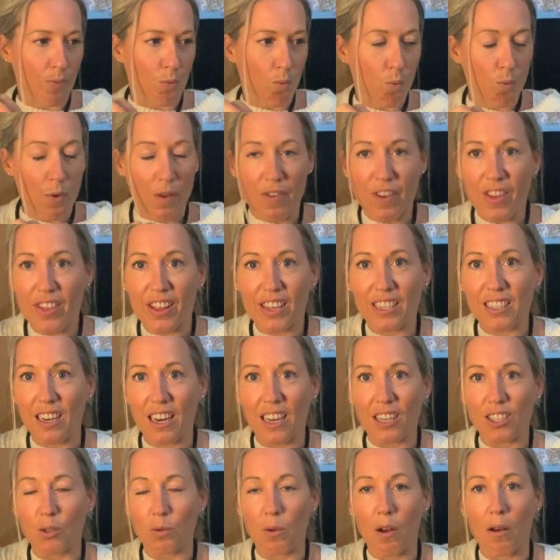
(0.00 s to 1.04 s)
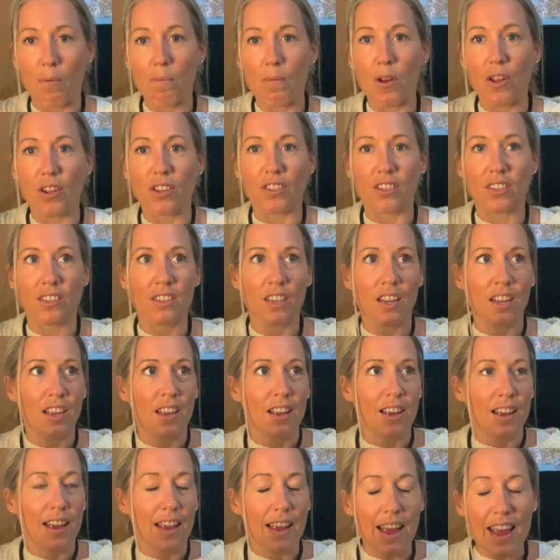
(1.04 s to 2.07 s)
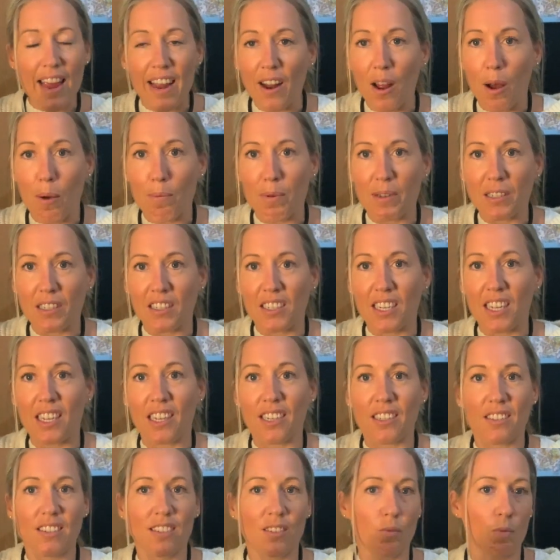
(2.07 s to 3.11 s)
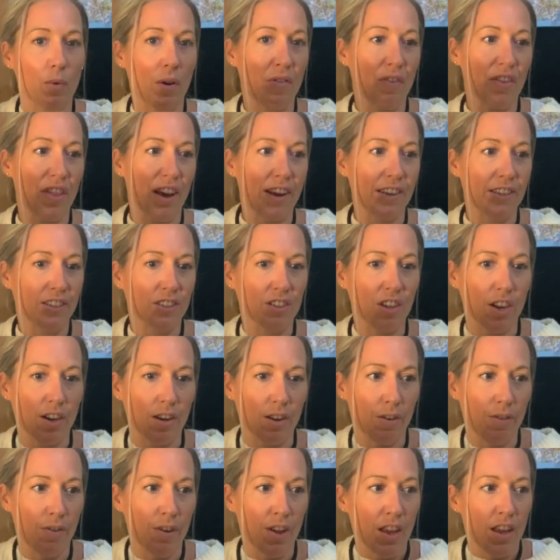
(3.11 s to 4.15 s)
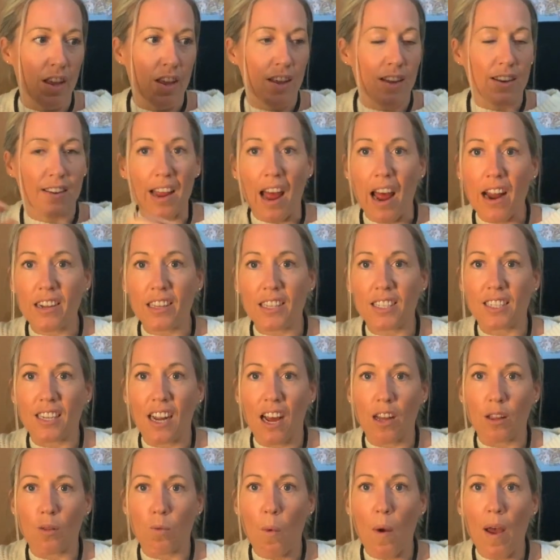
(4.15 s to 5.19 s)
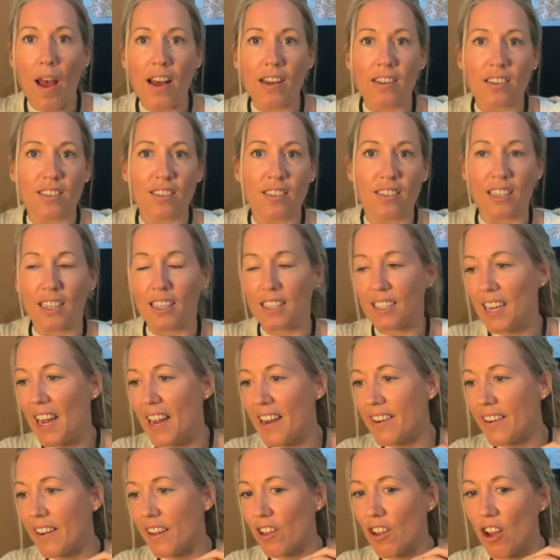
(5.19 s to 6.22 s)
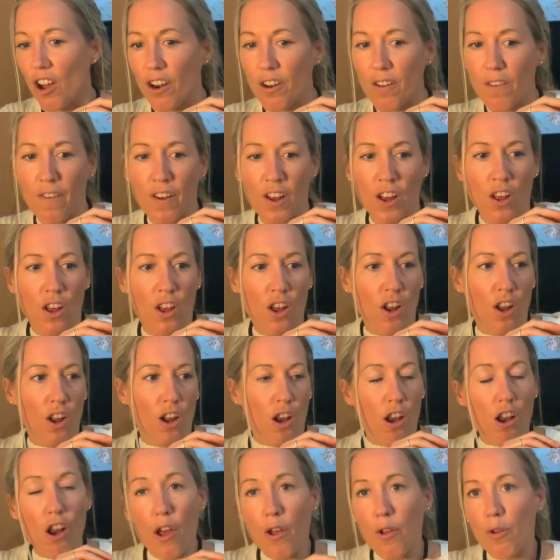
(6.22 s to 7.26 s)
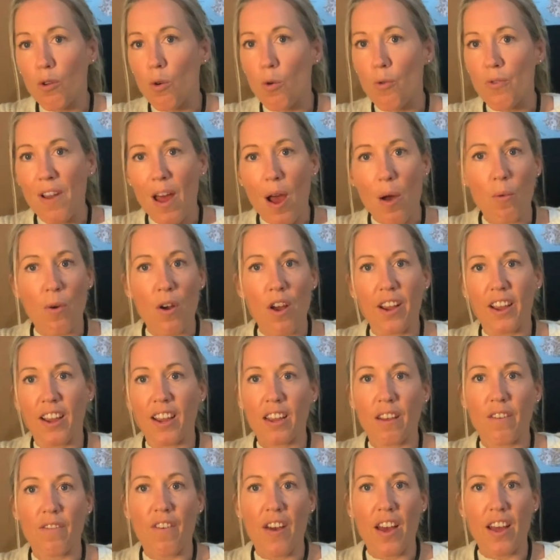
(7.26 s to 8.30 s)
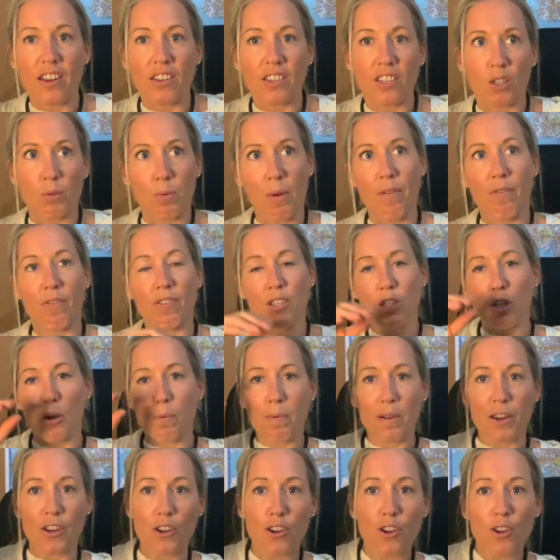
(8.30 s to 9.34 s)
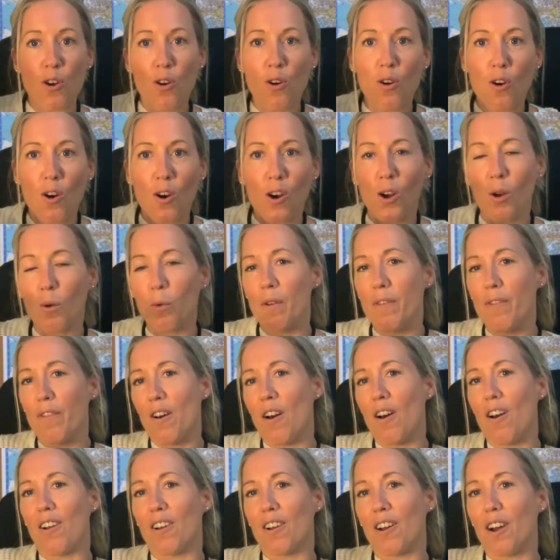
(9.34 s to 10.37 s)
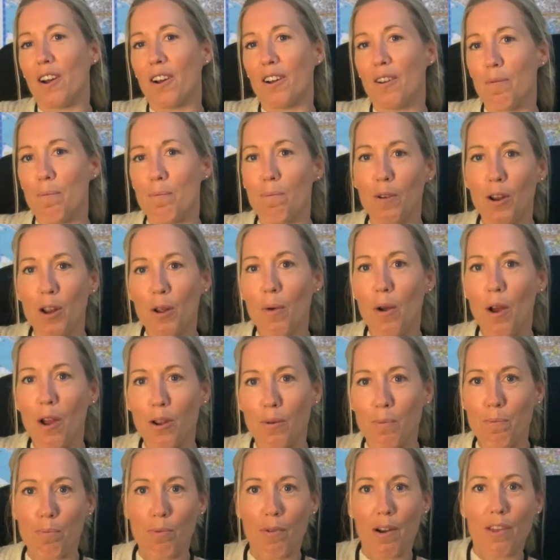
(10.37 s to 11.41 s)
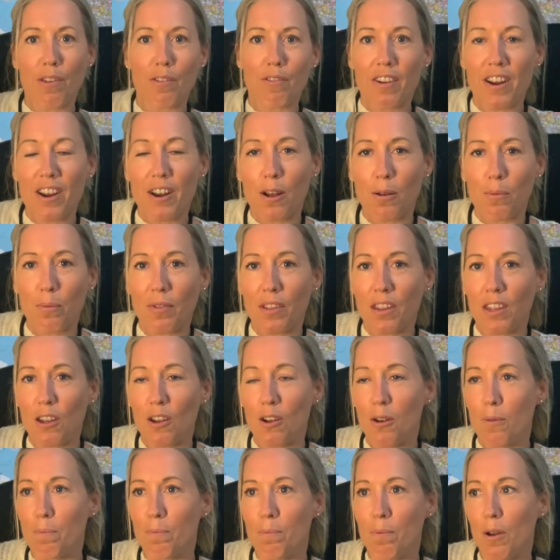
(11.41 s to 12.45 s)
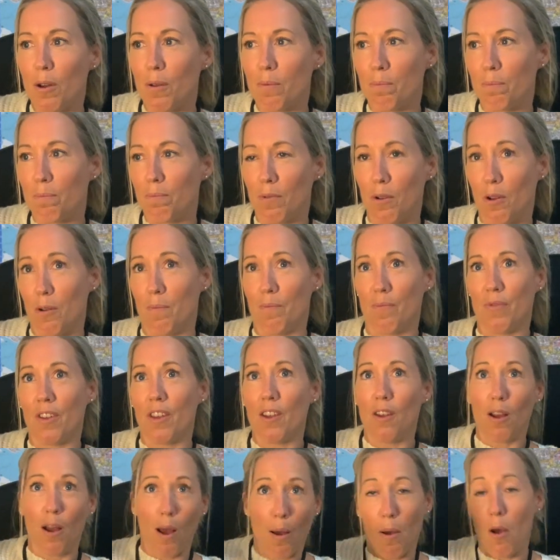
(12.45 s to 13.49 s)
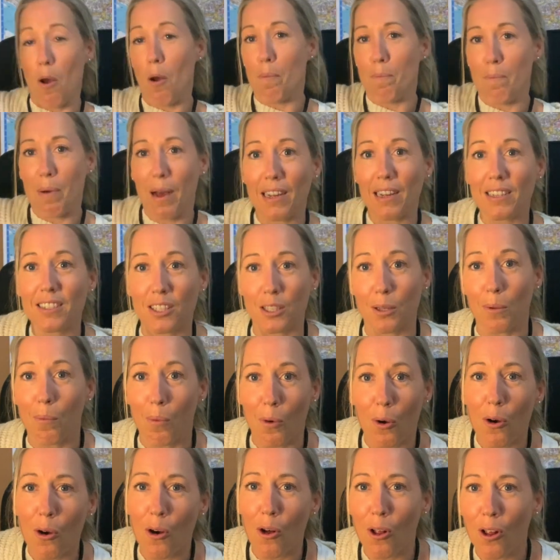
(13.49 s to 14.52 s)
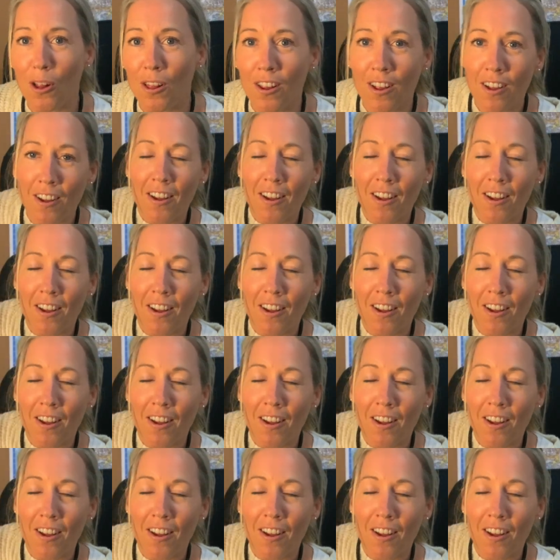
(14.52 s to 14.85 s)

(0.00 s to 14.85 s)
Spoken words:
within this last 12 months in our business, whether that's kind of down in the southwest, attending kind of local networking events, whether it's up in York with our kind of Blue Oak brethren up past the wall,